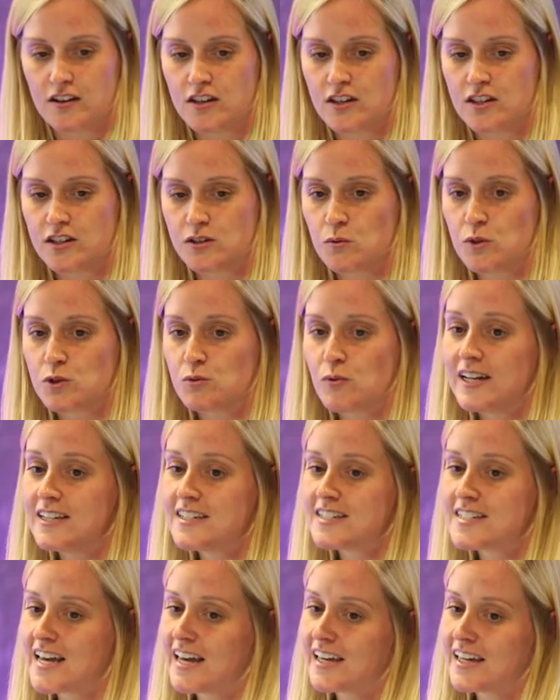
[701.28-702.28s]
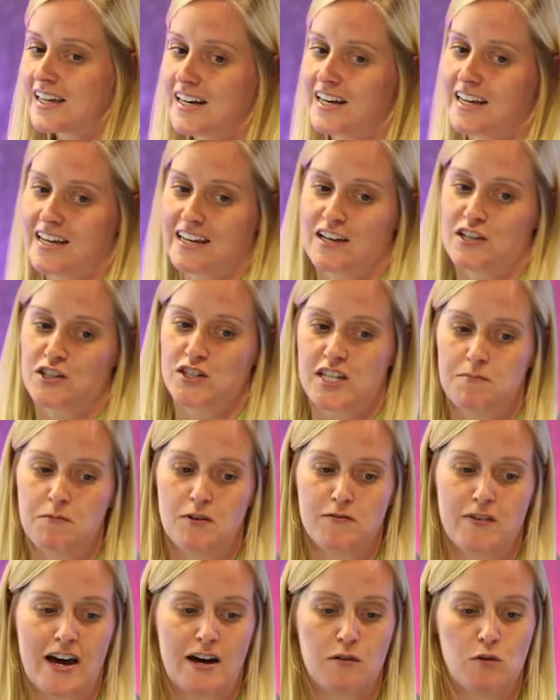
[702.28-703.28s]
So as well as tackling some
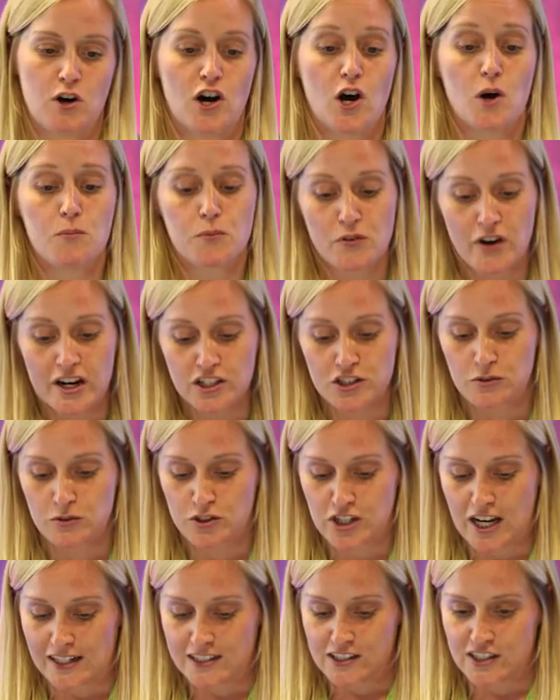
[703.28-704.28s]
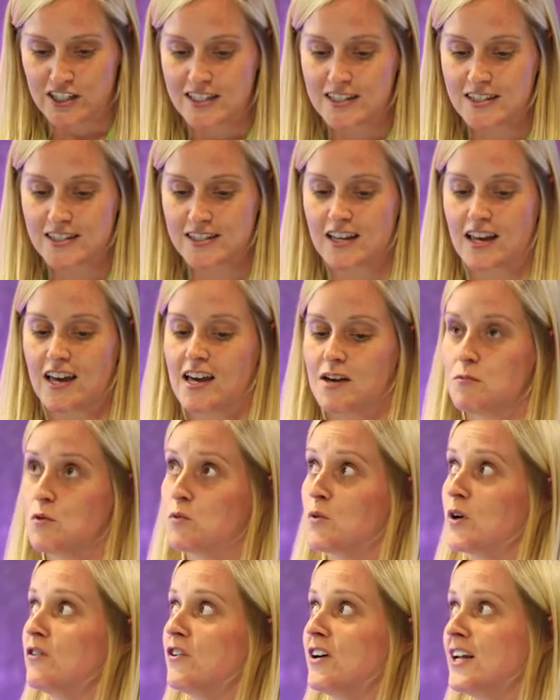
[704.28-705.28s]
of our operational challenges,
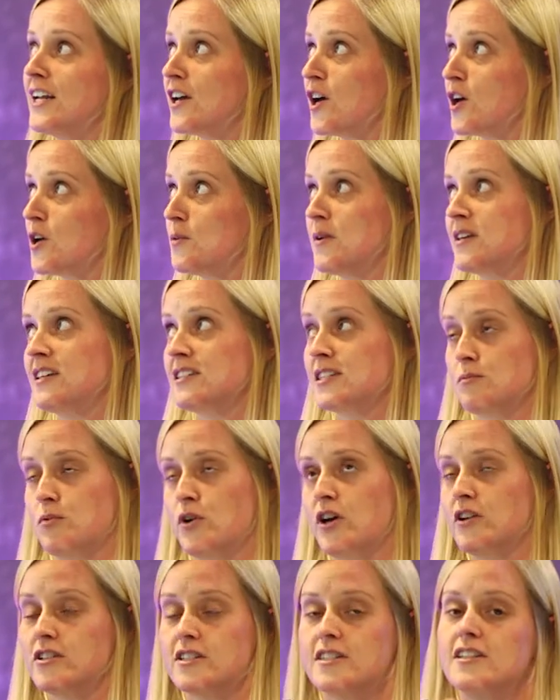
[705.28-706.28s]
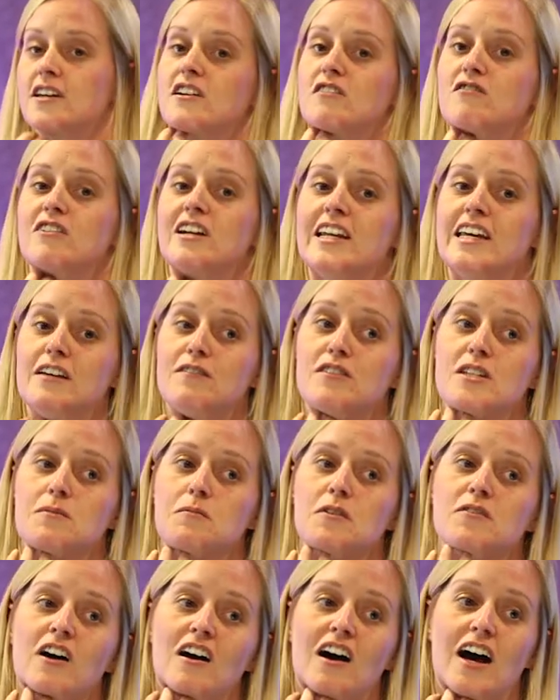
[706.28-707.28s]
we're really hoping this approach is going to relieve
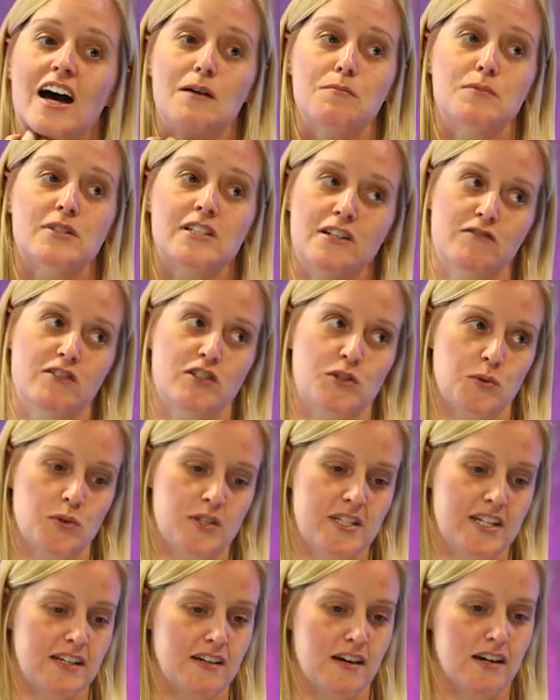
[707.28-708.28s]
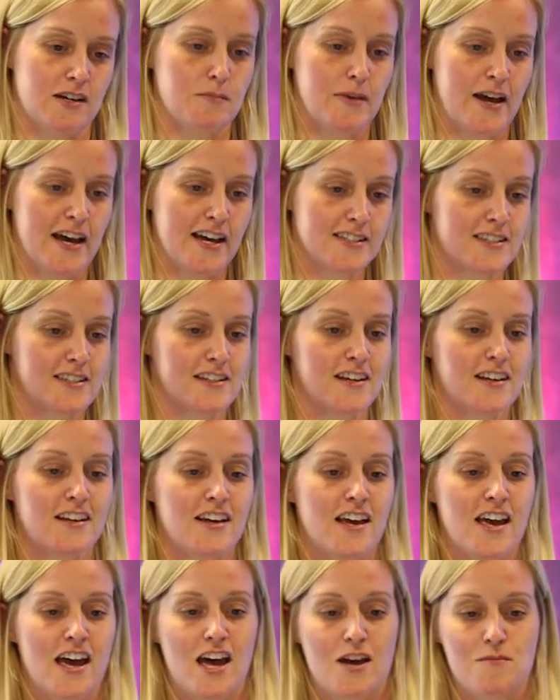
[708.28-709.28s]
some of our absolute resourcing nightmares.
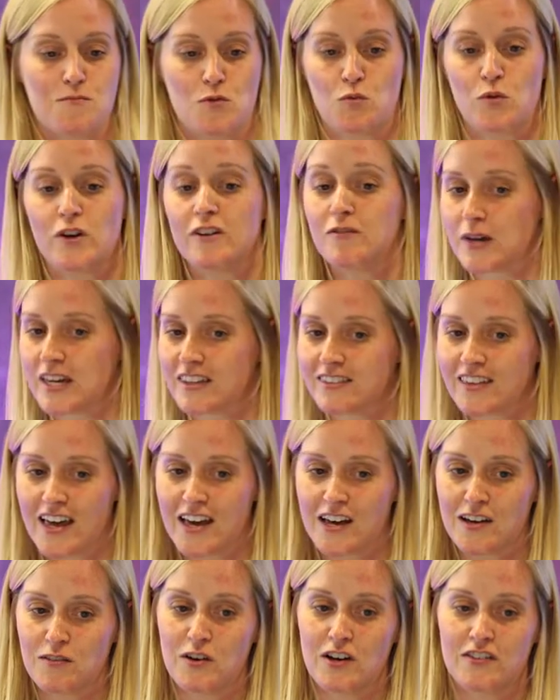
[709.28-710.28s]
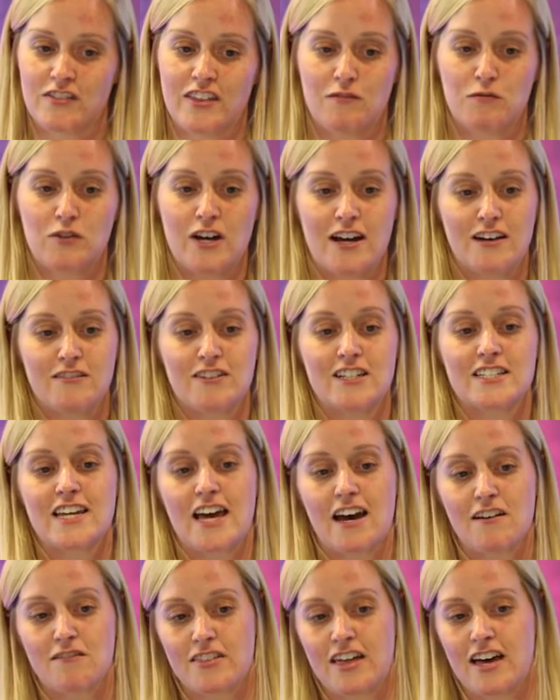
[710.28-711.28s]
We've been there, that having to
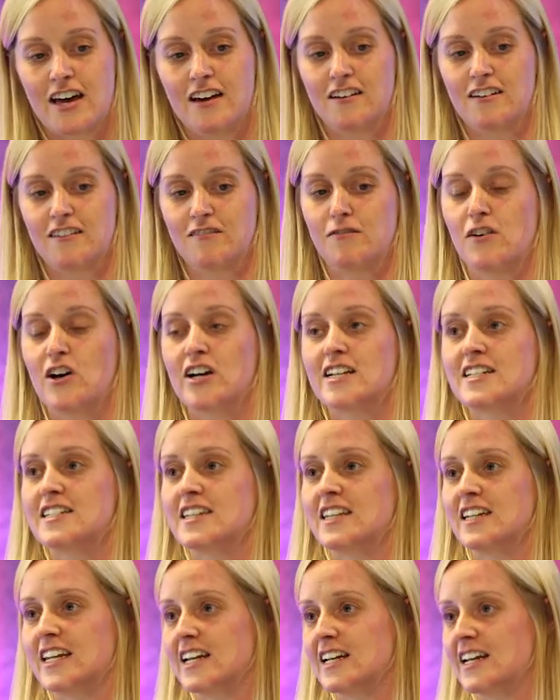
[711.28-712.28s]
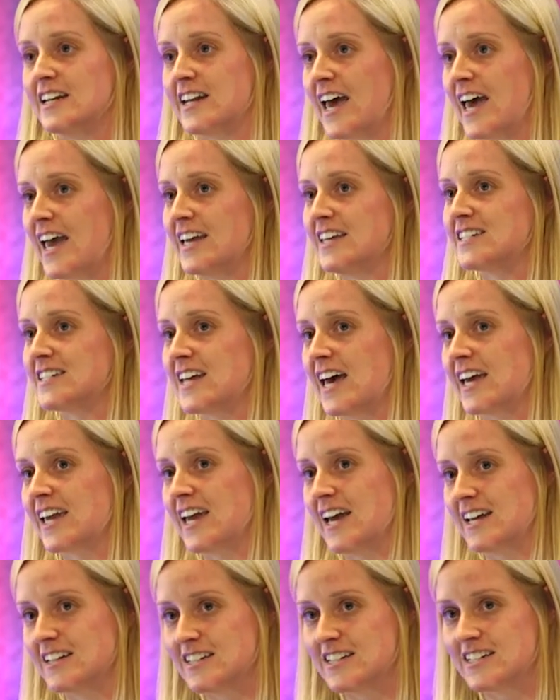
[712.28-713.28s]
have that find the needle in a haystack
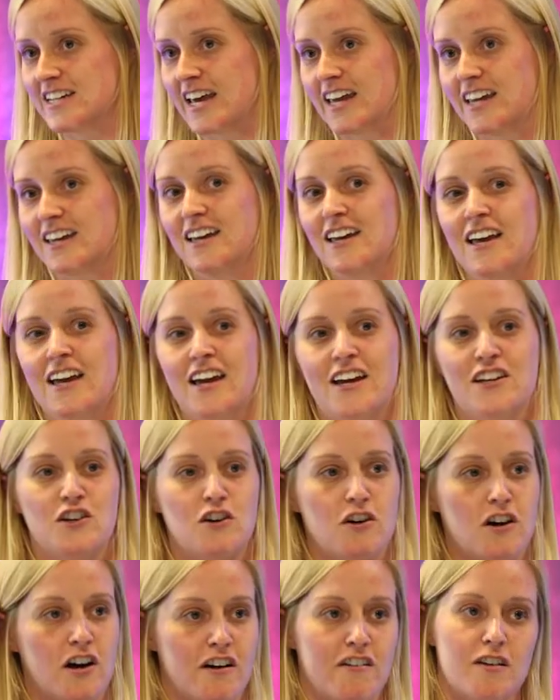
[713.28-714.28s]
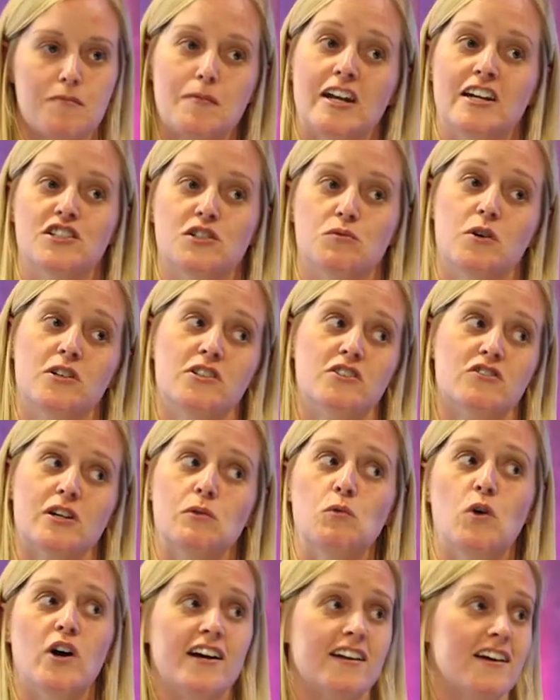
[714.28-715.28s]
candidate and your hiring manager
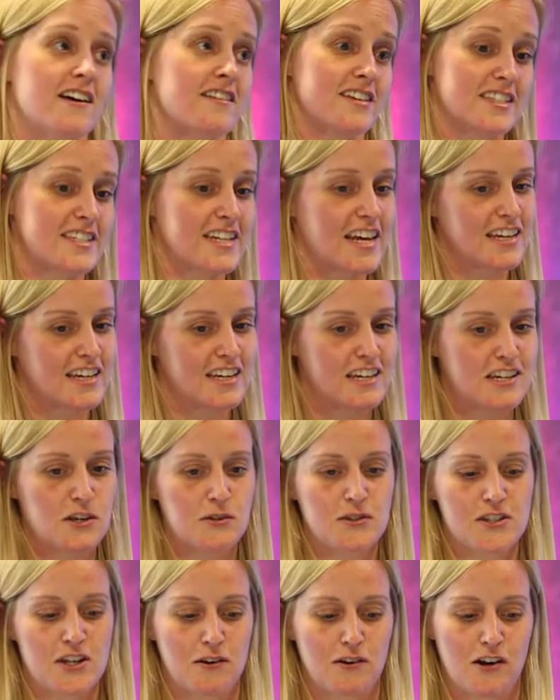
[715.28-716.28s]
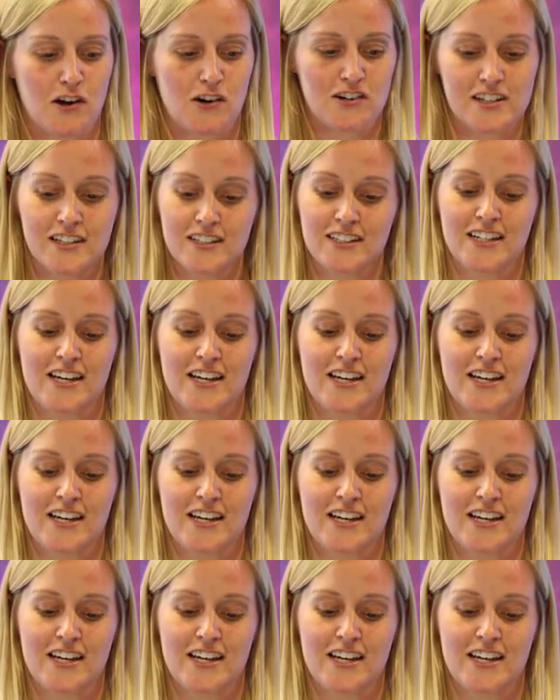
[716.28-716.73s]
wondering why on earth it's taking you so long.